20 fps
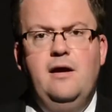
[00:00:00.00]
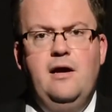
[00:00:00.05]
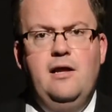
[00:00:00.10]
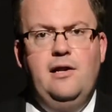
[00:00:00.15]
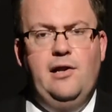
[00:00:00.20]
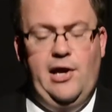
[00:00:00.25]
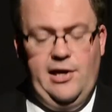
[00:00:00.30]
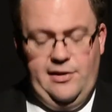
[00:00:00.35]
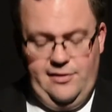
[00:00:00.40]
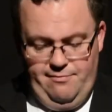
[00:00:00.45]

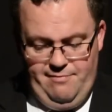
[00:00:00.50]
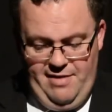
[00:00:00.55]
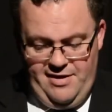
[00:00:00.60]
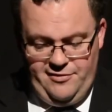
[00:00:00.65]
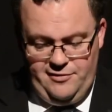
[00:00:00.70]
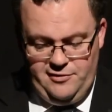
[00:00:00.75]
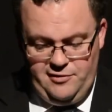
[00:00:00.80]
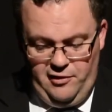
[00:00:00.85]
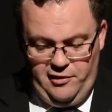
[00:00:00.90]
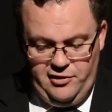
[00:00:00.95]
Like the
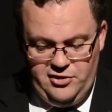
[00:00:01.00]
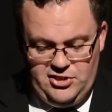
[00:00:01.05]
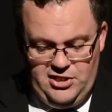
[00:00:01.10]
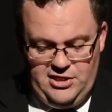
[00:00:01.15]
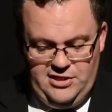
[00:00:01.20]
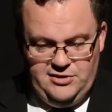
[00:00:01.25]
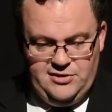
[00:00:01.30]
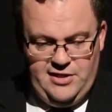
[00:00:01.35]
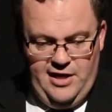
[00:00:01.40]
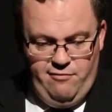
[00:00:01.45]

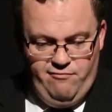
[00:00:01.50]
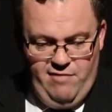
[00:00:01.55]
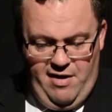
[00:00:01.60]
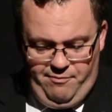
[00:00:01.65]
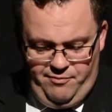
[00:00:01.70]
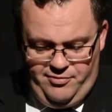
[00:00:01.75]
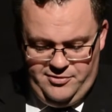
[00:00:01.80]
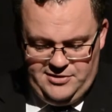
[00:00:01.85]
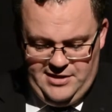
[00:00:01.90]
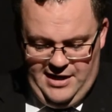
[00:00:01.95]
methodologies they
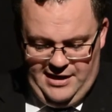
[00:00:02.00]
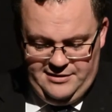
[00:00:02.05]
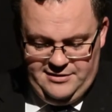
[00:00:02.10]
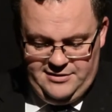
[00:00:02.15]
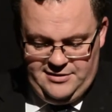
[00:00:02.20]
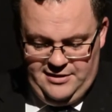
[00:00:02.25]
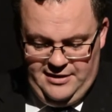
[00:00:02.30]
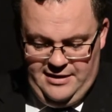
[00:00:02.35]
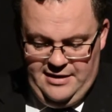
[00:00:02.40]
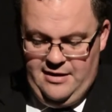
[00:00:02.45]
represent,